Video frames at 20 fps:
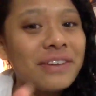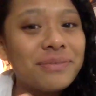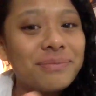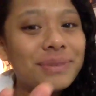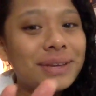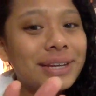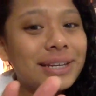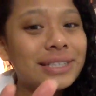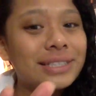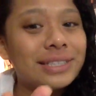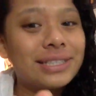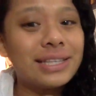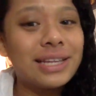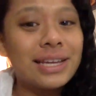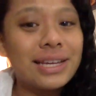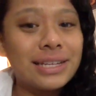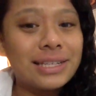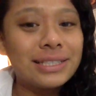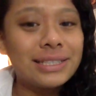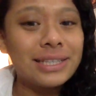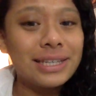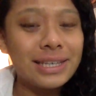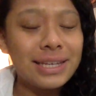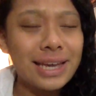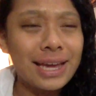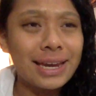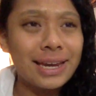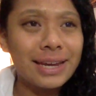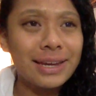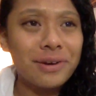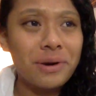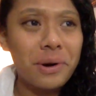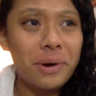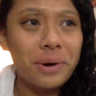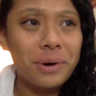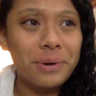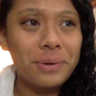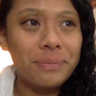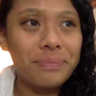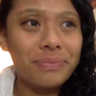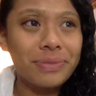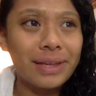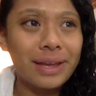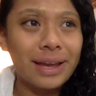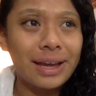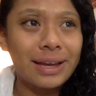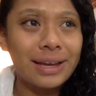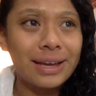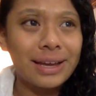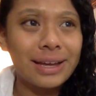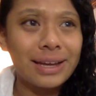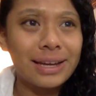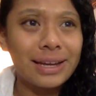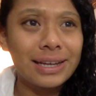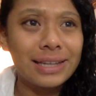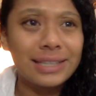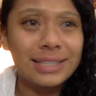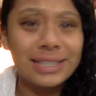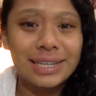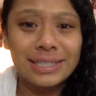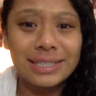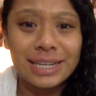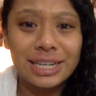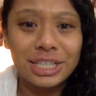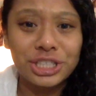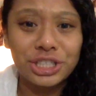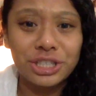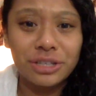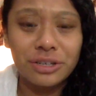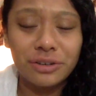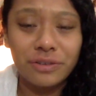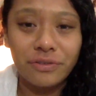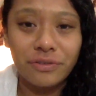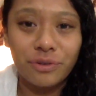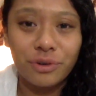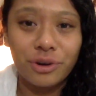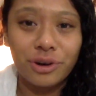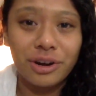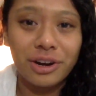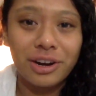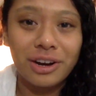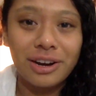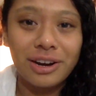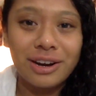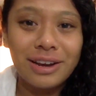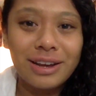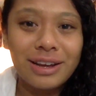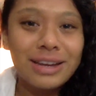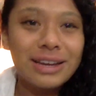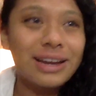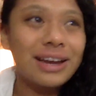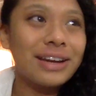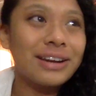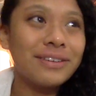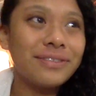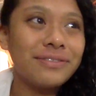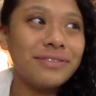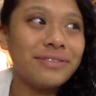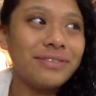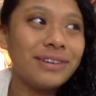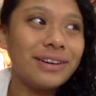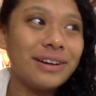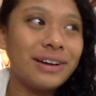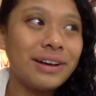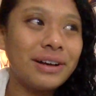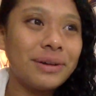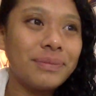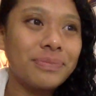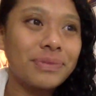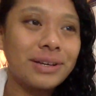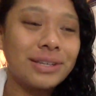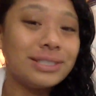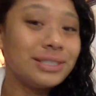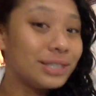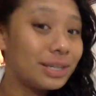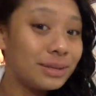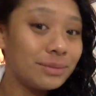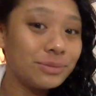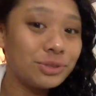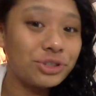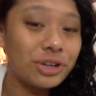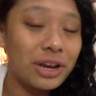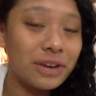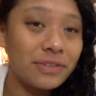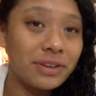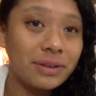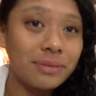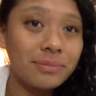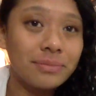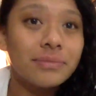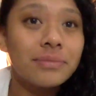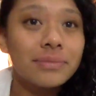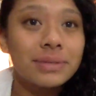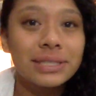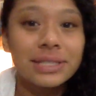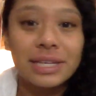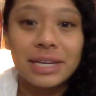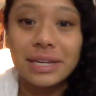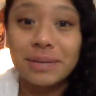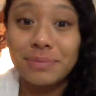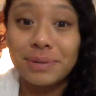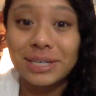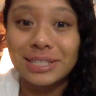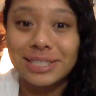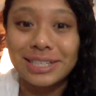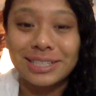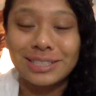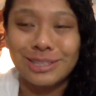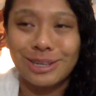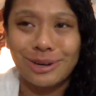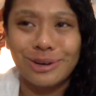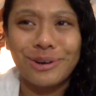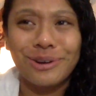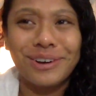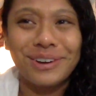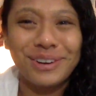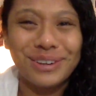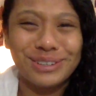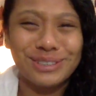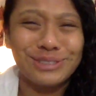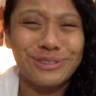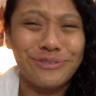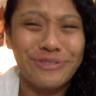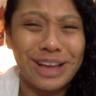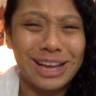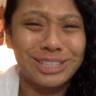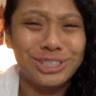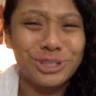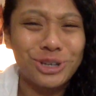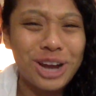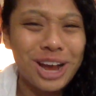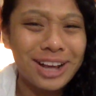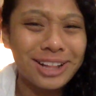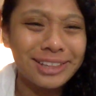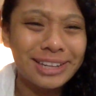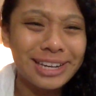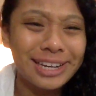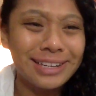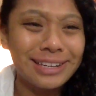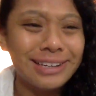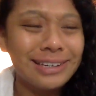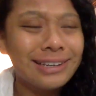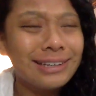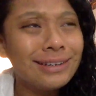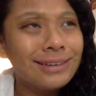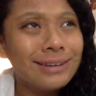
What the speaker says: minutes to getting home, I got a citation for kind of a dumb driving mistake because I didn't know how to use the fast track lane.